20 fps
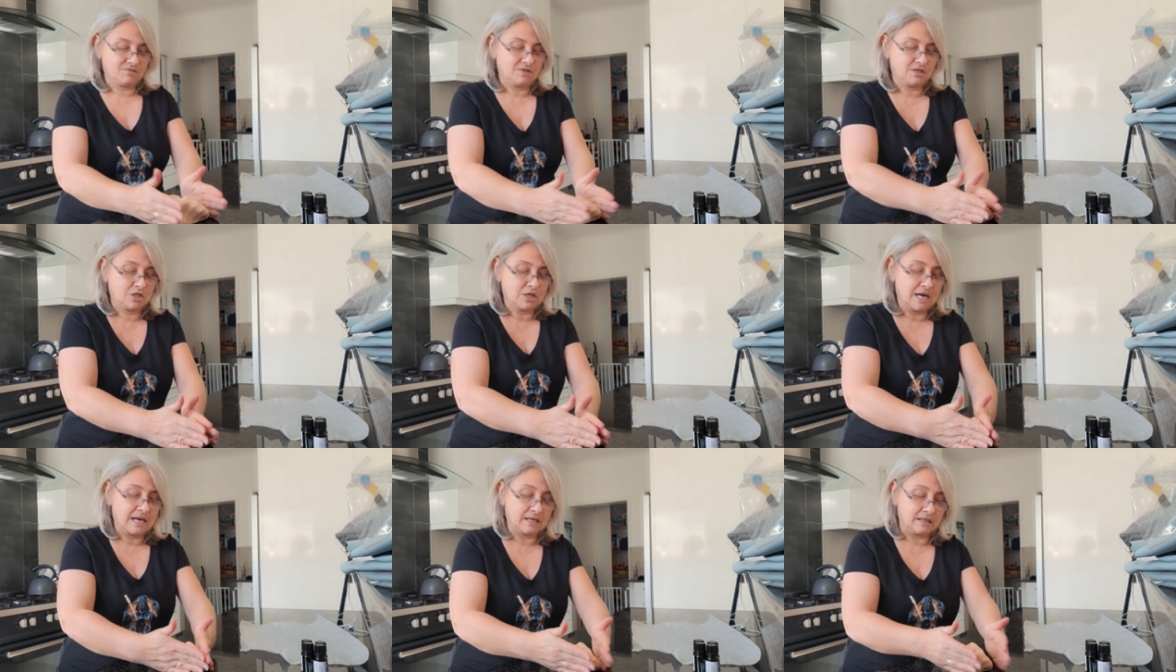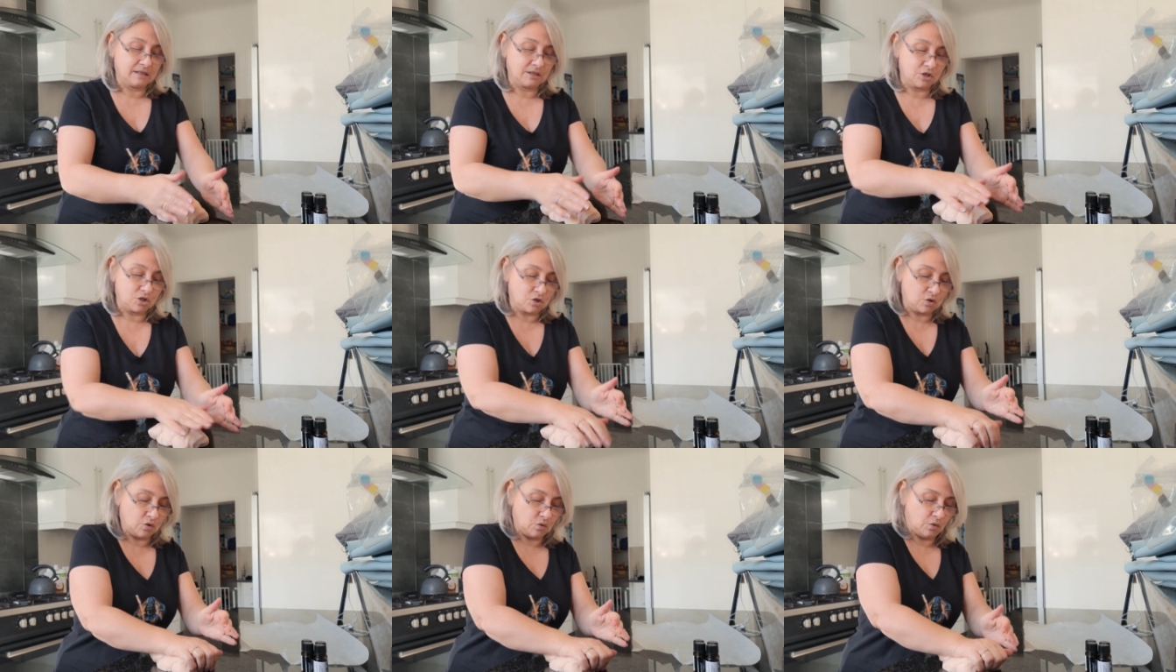channel
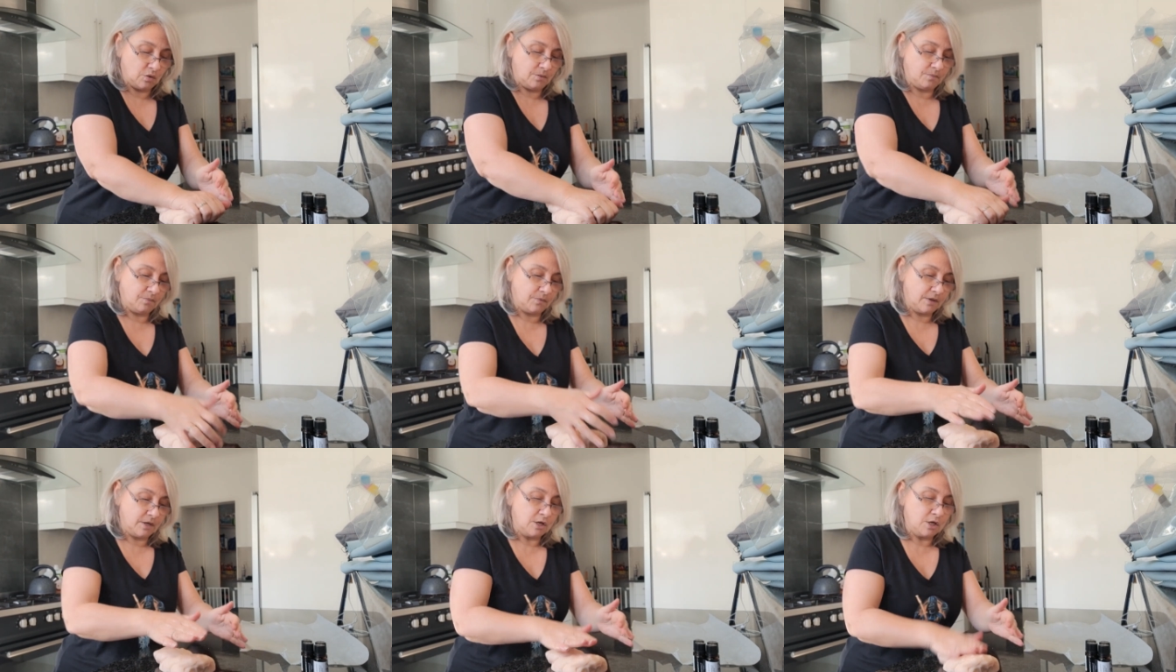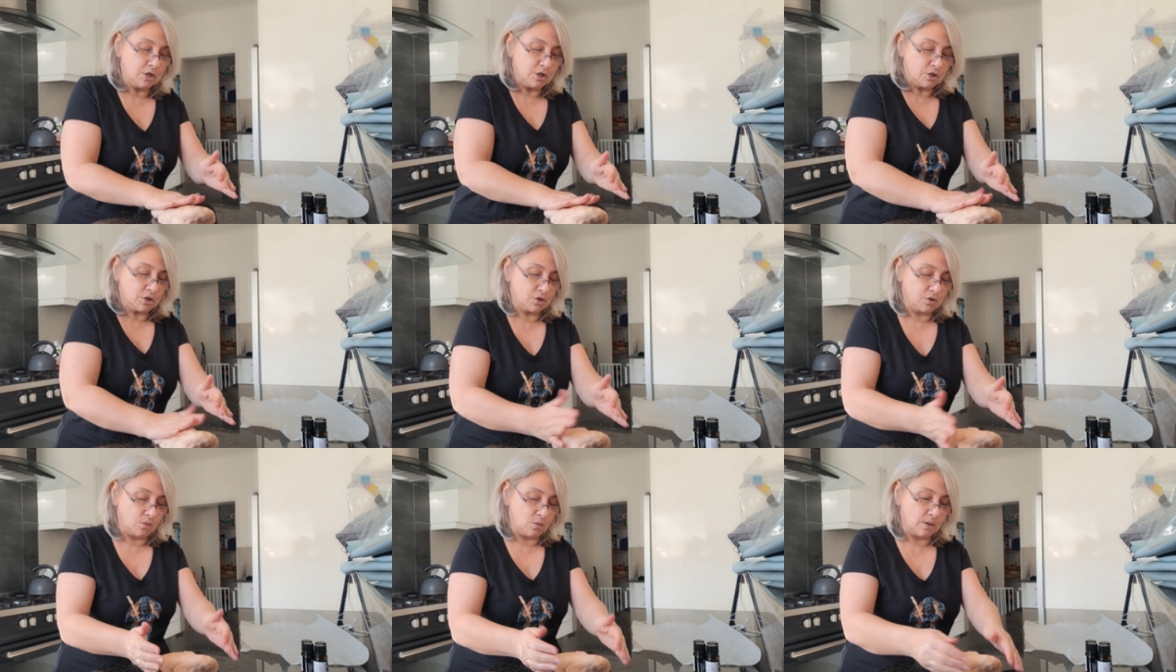to
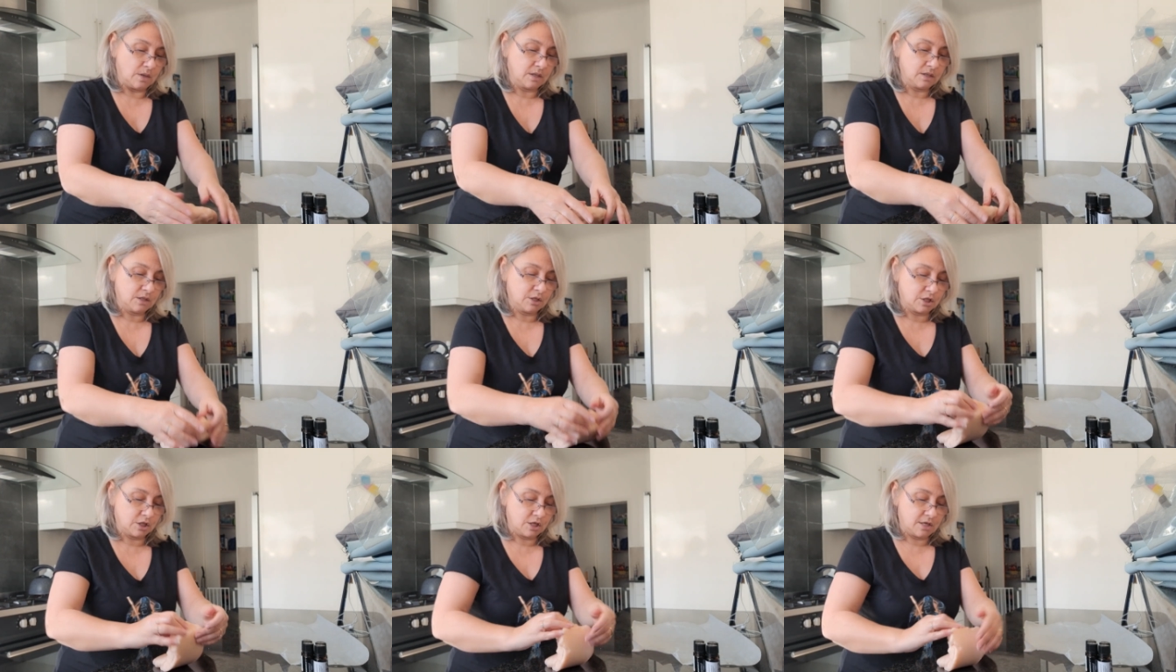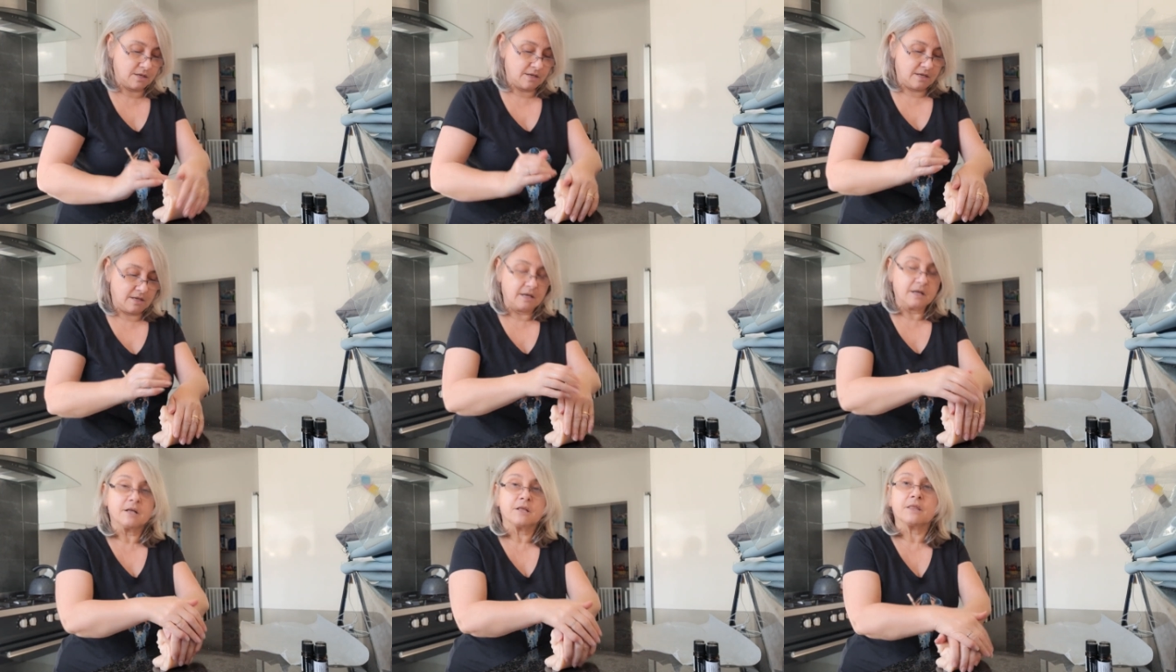watch.
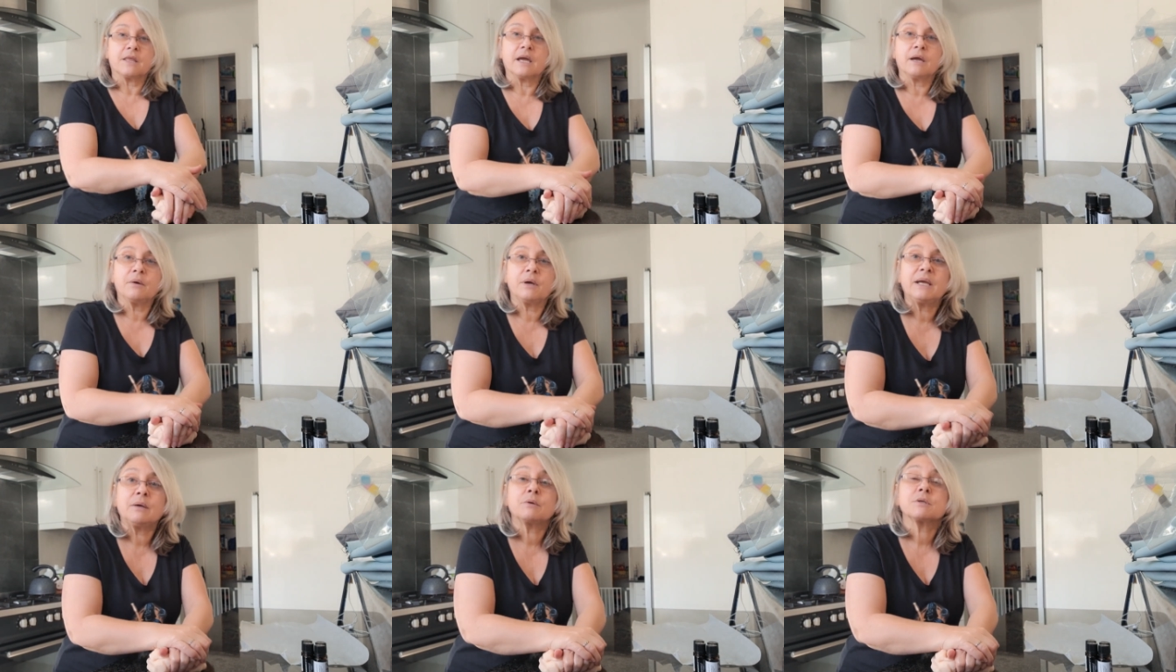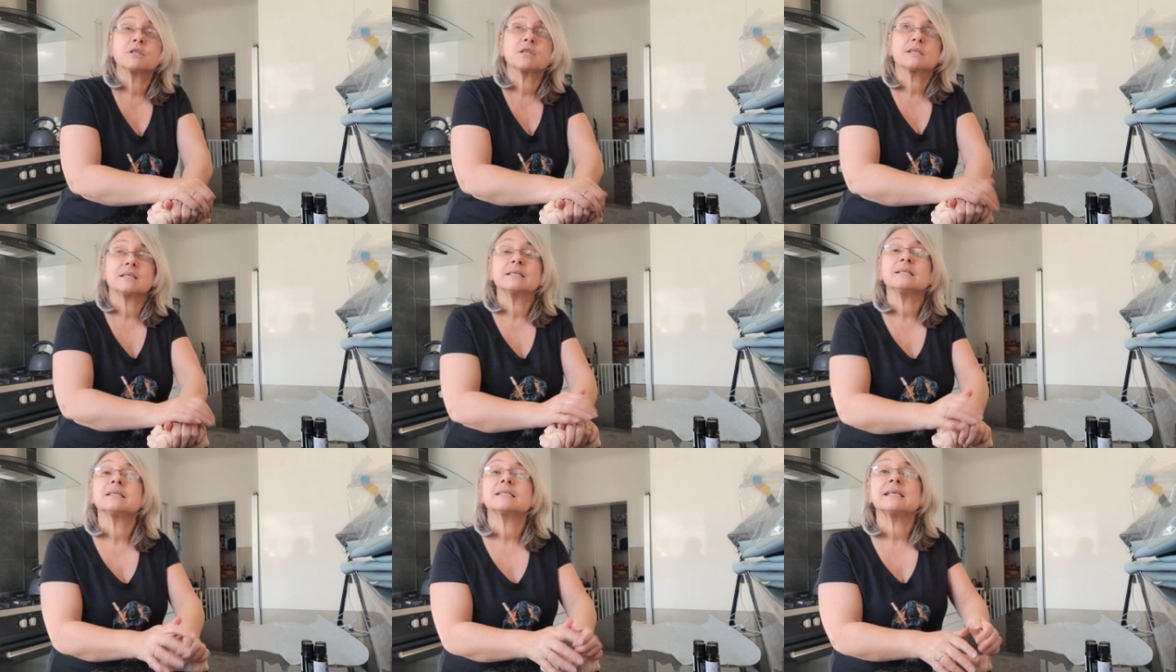He was
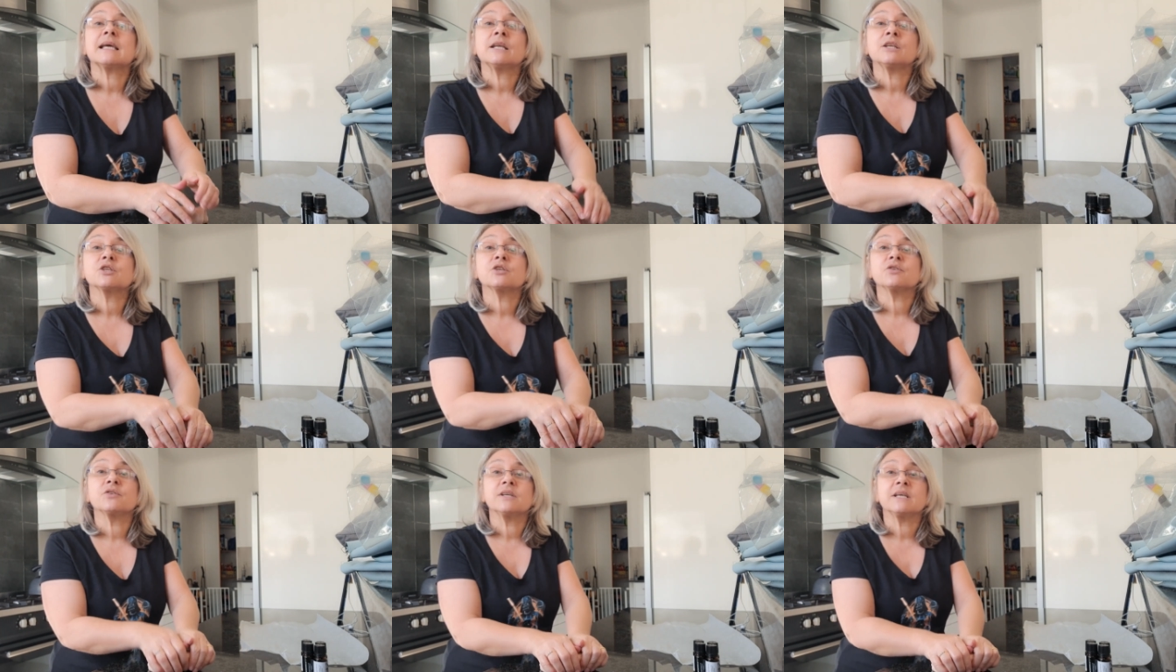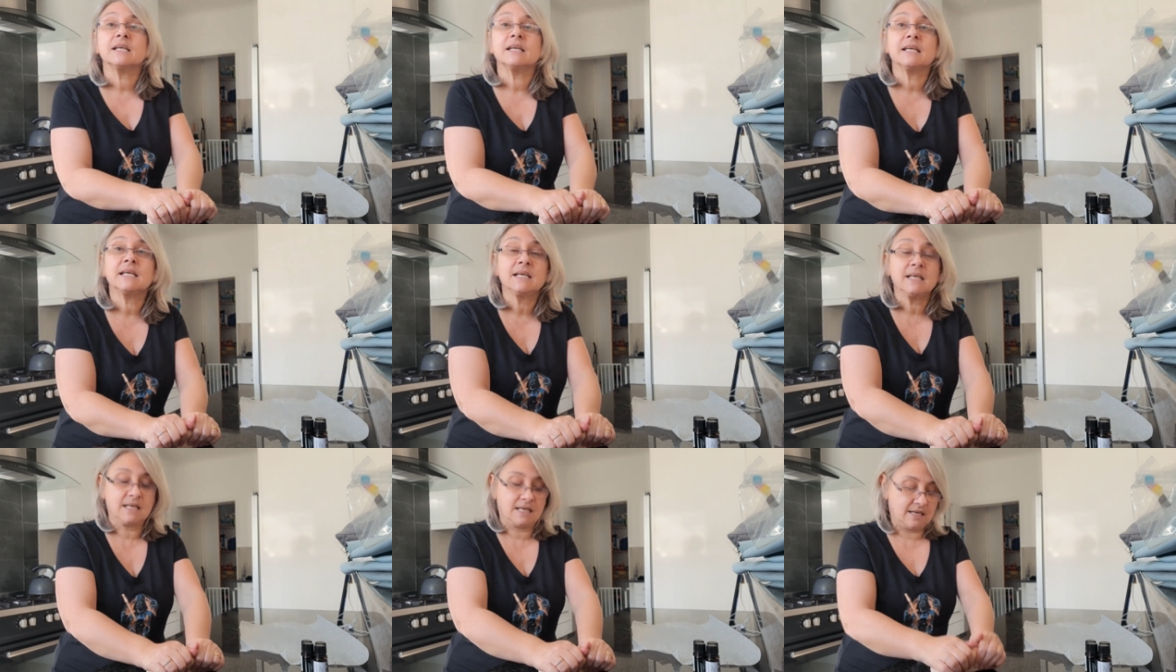just in
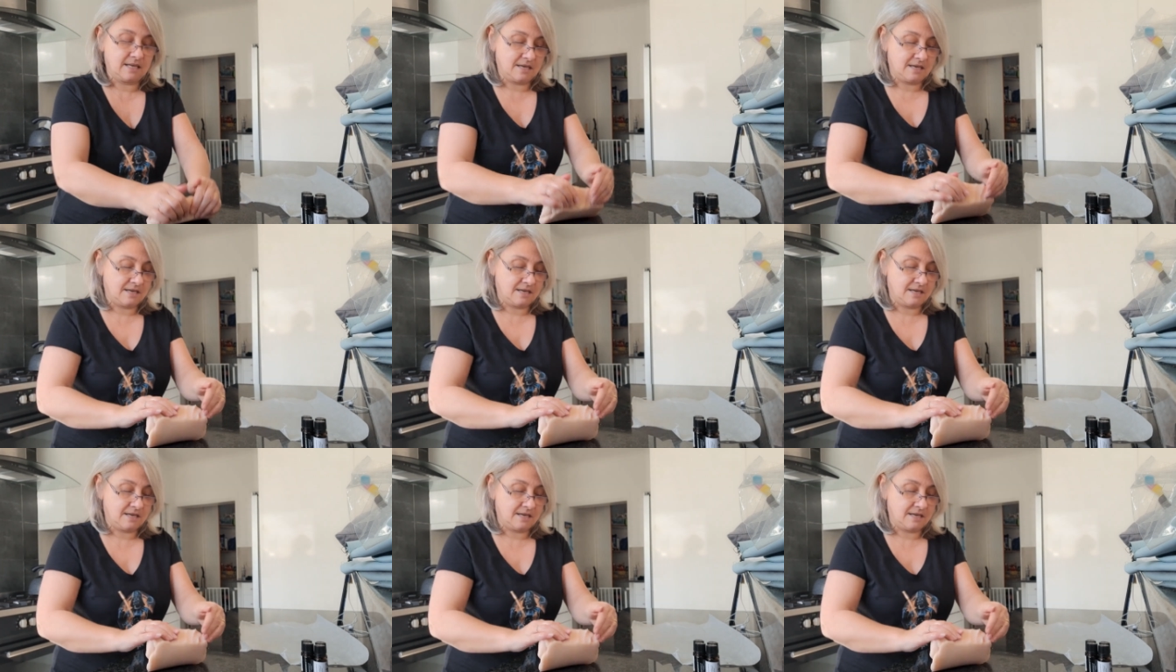Santorini,